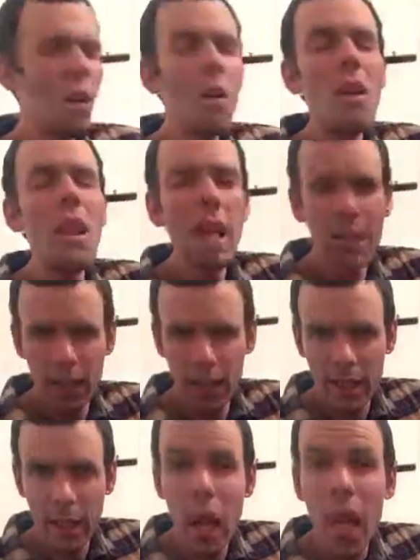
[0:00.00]

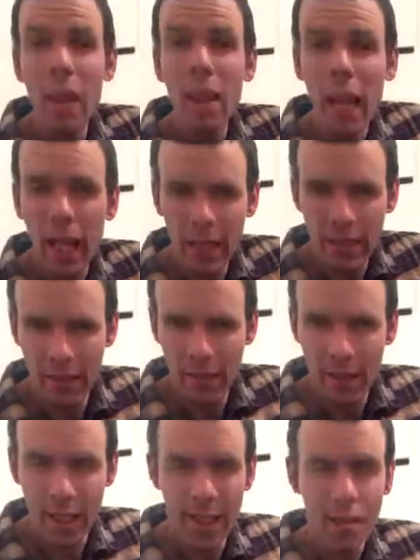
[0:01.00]
unlikely
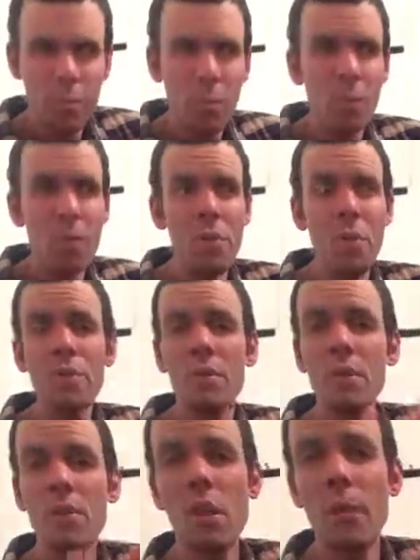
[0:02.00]
things. But when you go to
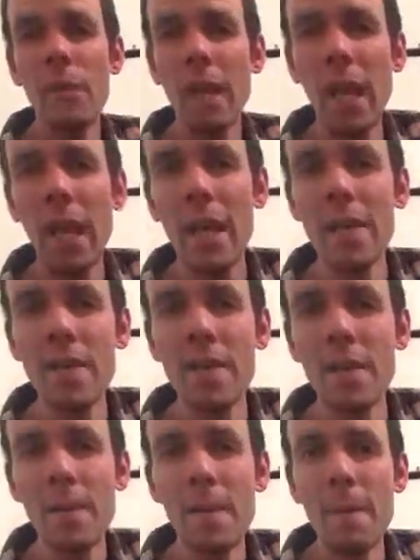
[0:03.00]
a shop that
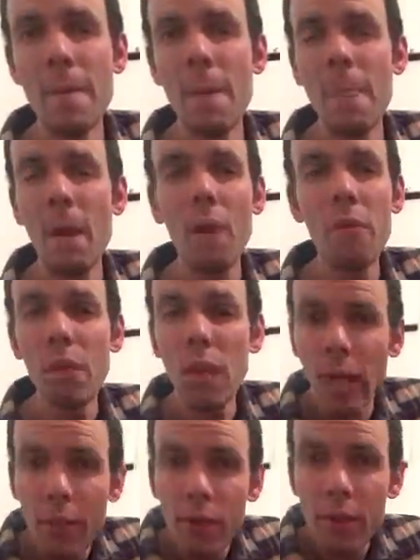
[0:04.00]
has over
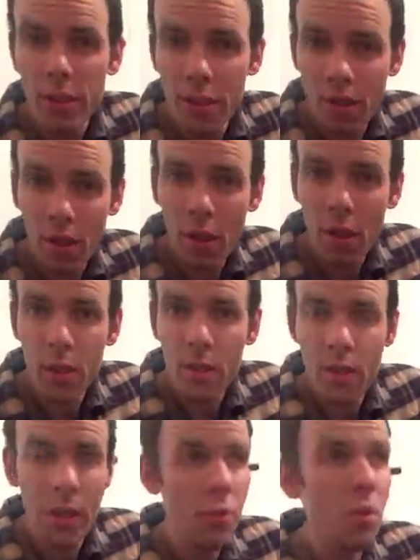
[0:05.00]
100
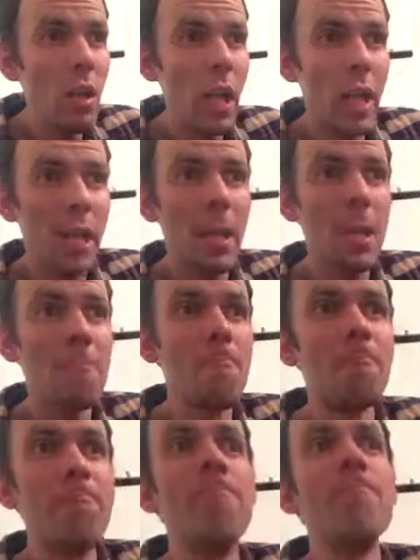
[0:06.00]
guitars and you like
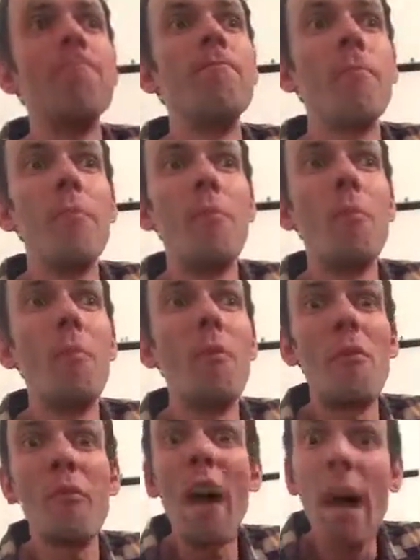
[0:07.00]

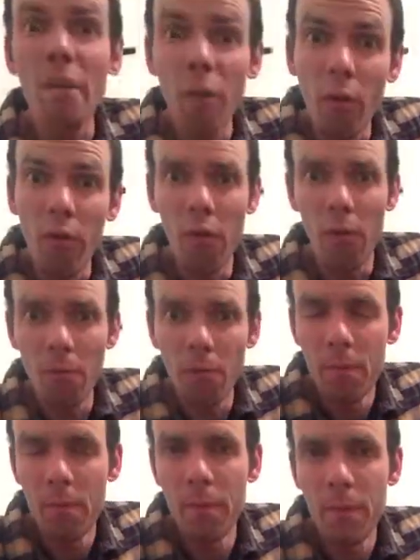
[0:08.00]
5 of them,
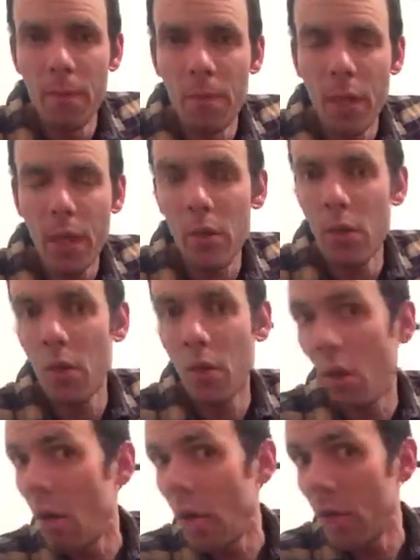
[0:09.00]
and you don't
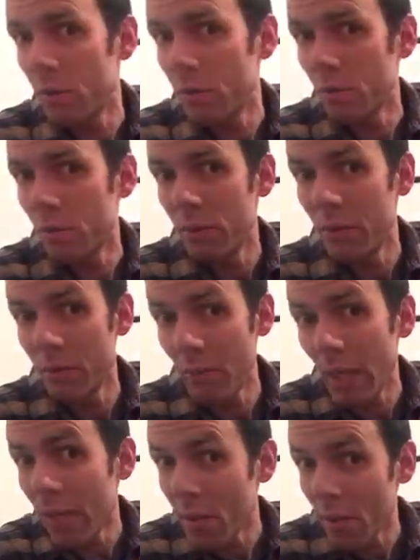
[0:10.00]
know how to
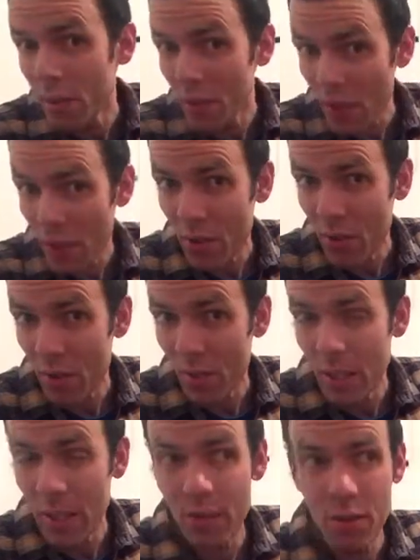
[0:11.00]
make your
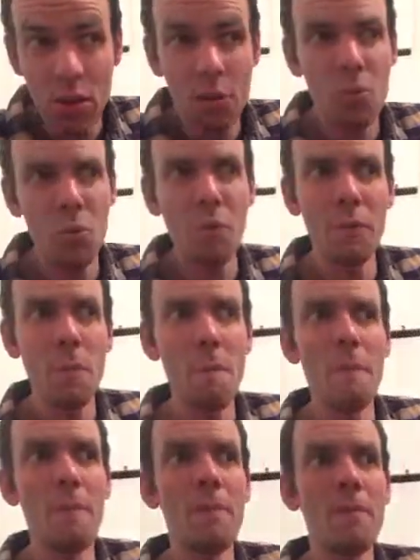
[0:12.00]
decision in terms of
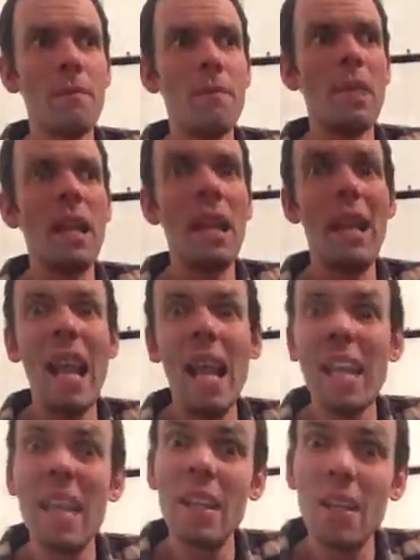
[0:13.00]

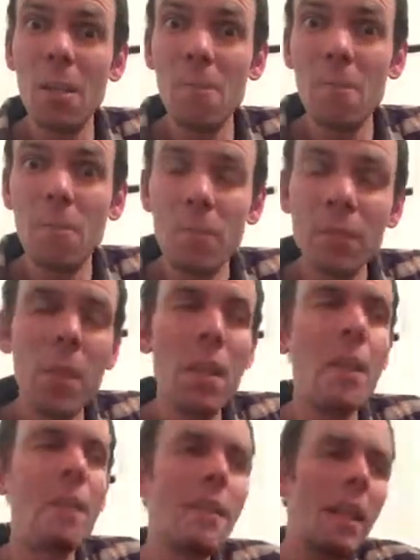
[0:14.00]
liking them,
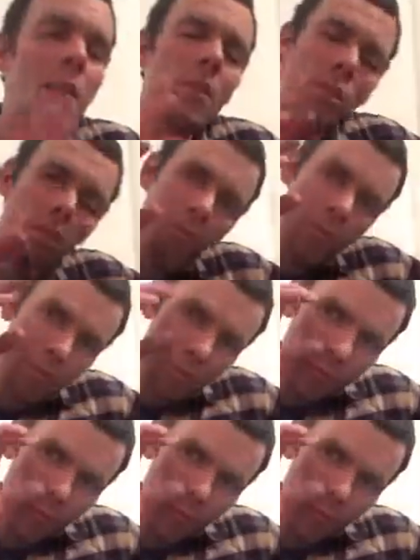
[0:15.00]
then you